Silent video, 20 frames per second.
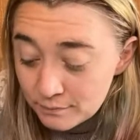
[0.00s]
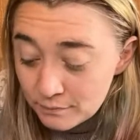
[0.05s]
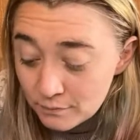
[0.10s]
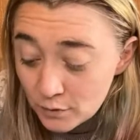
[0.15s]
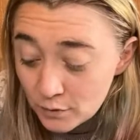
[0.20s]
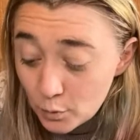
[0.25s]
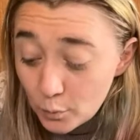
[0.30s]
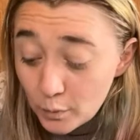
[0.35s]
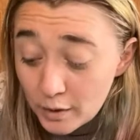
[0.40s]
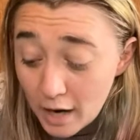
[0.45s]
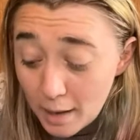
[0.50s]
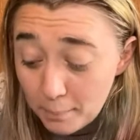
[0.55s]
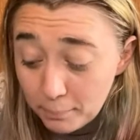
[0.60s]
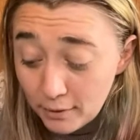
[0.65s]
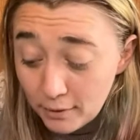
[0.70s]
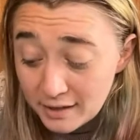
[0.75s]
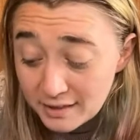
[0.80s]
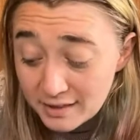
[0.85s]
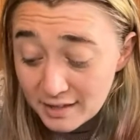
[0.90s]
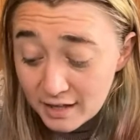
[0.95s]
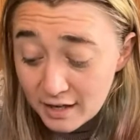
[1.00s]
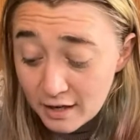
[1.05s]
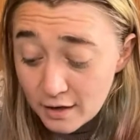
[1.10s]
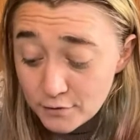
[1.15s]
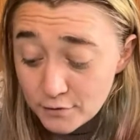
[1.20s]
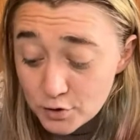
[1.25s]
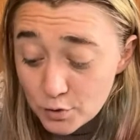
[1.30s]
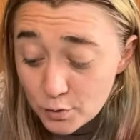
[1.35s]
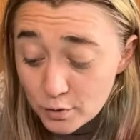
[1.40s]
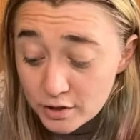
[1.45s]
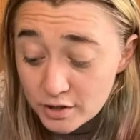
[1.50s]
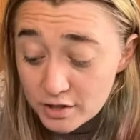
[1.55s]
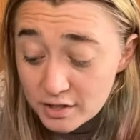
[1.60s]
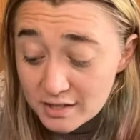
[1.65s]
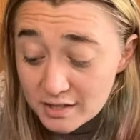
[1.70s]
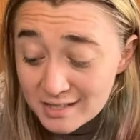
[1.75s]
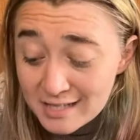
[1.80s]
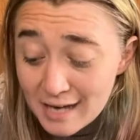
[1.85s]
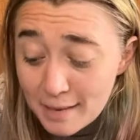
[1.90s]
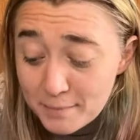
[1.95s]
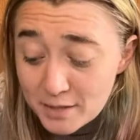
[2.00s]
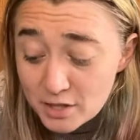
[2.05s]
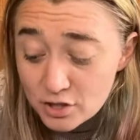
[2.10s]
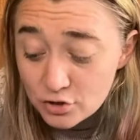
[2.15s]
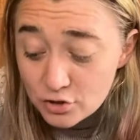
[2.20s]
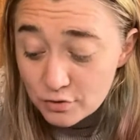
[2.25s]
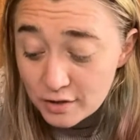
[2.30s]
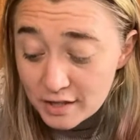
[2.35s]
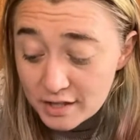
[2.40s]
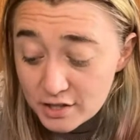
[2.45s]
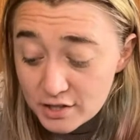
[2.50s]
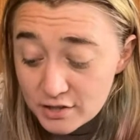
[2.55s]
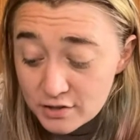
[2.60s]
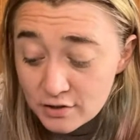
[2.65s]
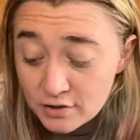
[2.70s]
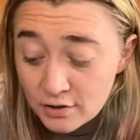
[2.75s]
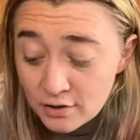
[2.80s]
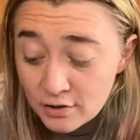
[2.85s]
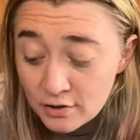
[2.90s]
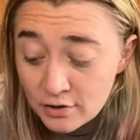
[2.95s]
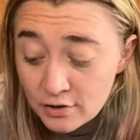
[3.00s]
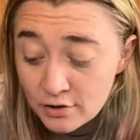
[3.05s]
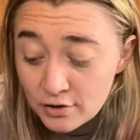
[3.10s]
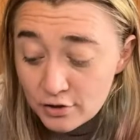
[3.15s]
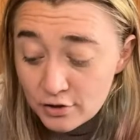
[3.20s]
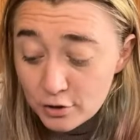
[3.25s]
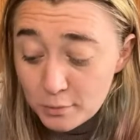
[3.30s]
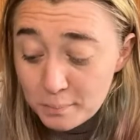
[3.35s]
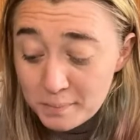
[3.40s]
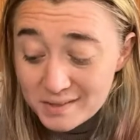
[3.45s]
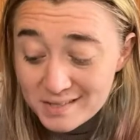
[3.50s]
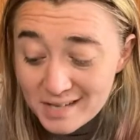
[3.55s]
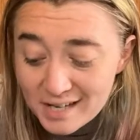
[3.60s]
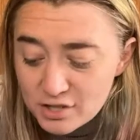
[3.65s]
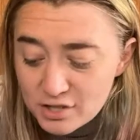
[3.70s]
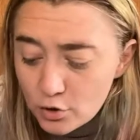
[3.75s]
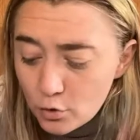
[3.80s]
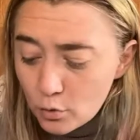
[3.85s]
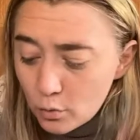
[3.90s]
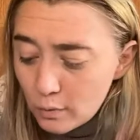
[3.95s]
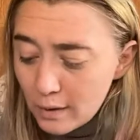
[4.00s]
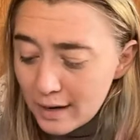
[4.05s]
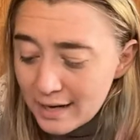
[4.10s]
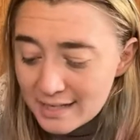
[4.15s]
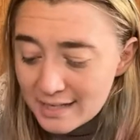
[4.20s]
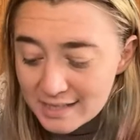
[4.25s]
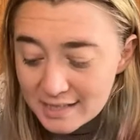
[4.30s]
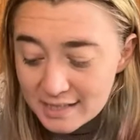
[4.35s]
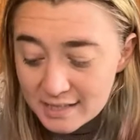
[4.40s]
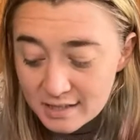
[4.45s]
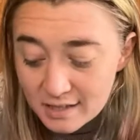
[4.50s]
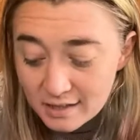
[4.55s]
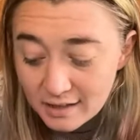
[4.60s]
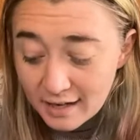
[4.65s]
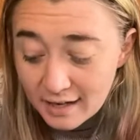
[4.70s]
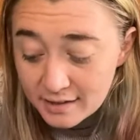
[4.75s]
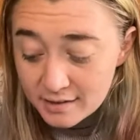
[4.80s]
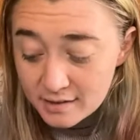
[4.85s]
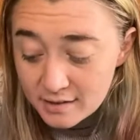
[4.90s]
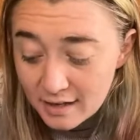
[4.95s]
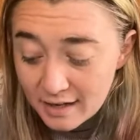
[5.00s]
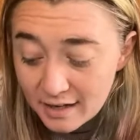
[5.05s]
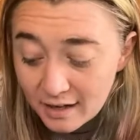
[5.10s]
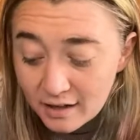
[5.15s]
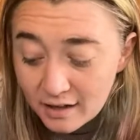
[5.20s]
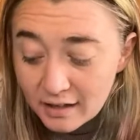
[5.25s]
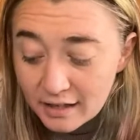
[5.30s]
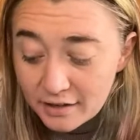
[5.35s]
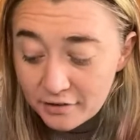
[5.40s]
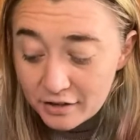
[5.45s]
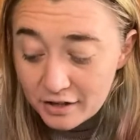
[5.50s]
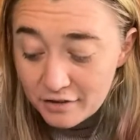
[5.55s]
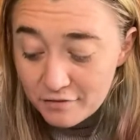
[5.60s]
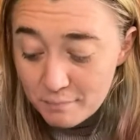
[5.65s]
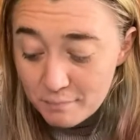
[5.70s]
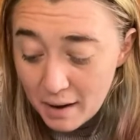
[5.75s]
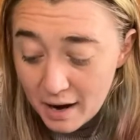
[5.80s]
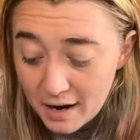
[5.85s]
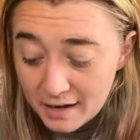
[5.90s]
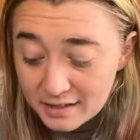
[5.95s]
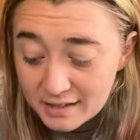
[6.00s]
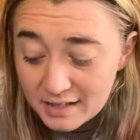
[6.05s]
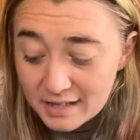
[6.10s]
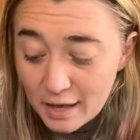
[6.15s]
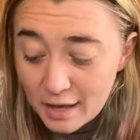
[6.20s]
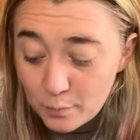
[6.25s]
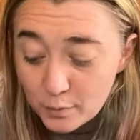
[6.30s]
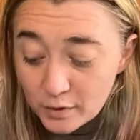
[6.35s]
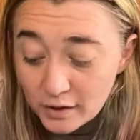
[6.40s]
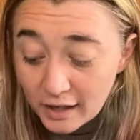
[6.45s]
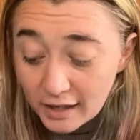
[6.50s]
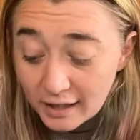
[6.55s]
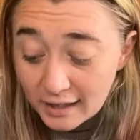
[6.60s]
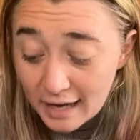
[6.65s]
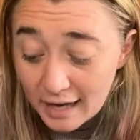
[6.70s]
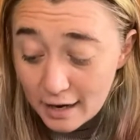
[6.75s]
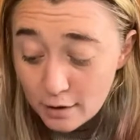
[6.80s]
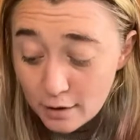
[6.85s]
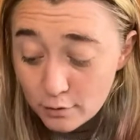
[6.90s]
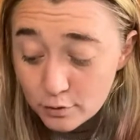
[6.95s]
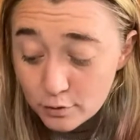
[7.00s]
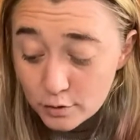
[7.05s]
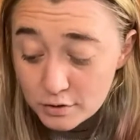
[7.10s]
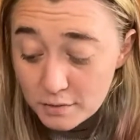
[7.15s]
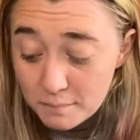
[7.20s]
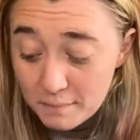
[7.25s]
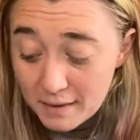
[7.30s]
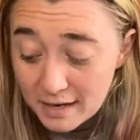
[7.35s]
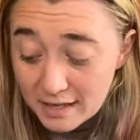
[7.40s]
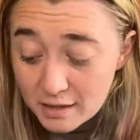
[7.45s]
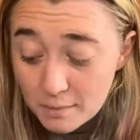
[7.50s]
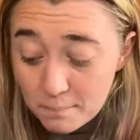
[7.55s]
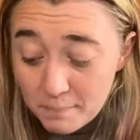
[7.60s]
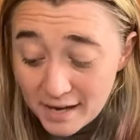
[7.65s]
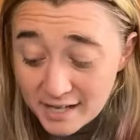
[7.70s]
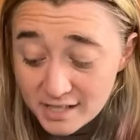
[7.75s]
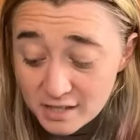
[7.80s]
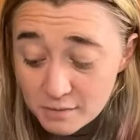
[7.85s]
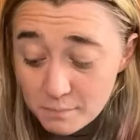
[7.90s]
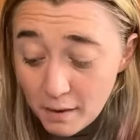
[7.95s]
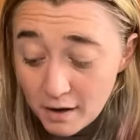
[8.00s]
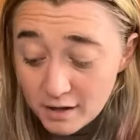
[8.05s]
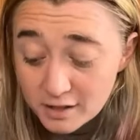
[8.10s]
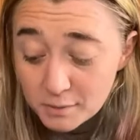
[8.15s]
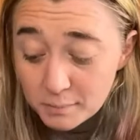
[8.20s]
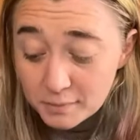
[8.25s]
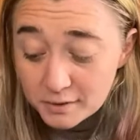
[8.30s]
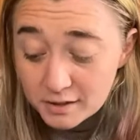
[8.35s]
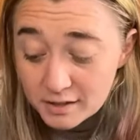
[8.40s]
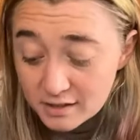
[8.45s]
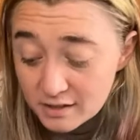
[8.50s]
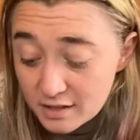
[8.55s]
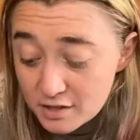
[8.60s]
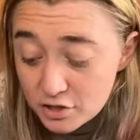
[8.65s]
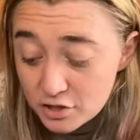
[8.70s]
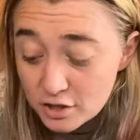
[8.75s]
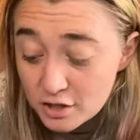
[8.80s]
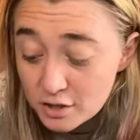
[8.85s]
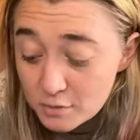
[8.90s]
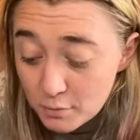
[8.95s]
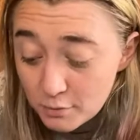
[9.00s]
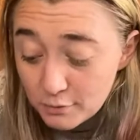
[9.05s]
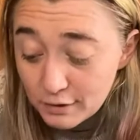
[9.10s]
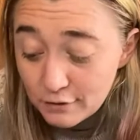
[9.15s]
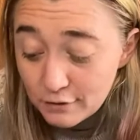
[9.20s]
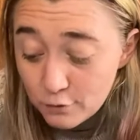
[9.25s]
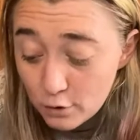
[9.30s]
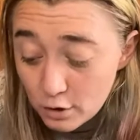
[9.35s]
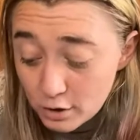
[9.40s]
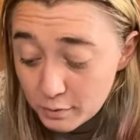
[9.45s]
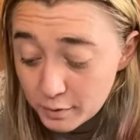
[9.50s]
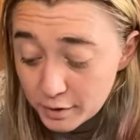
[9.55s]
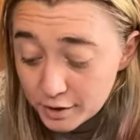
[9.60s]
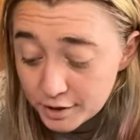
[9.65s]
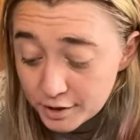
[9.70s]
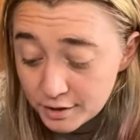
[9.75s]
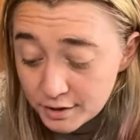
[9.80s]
When upright, the King of Swords demonstrates you possess great intellect and a clarity of mind that will allow you to make the best possible decisions moving forward.